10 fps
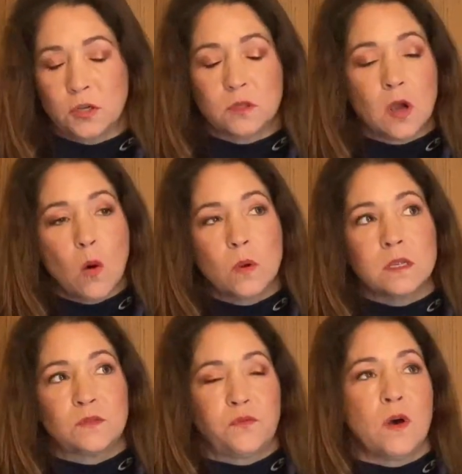It's
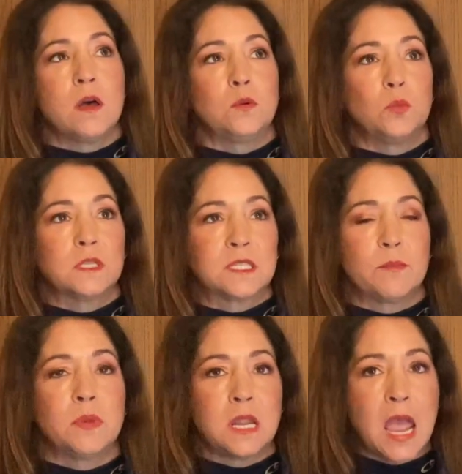always fun when
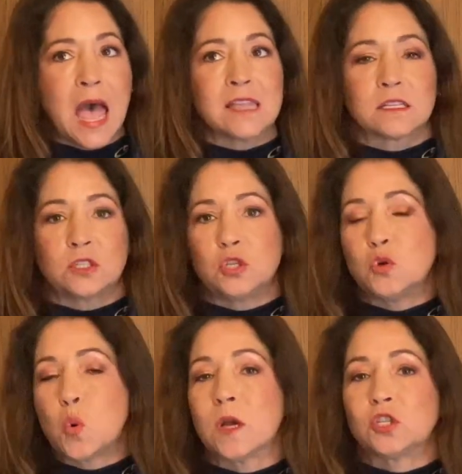somebody asks you
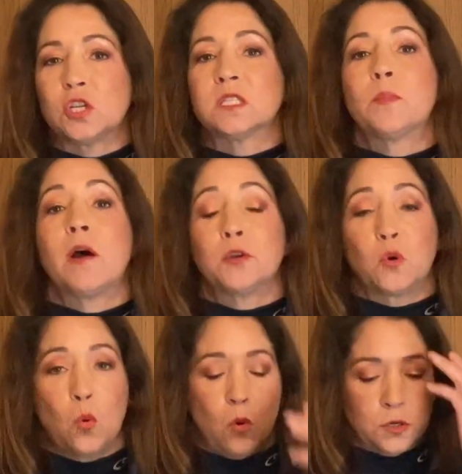questions about your
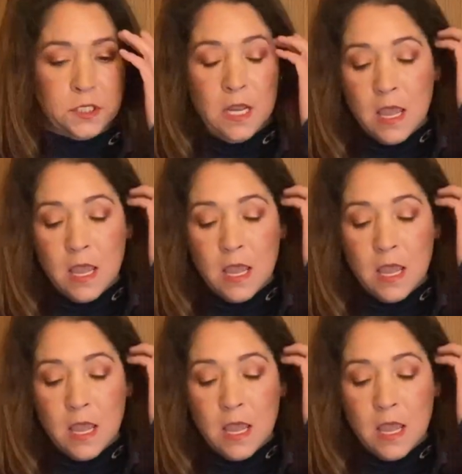horse.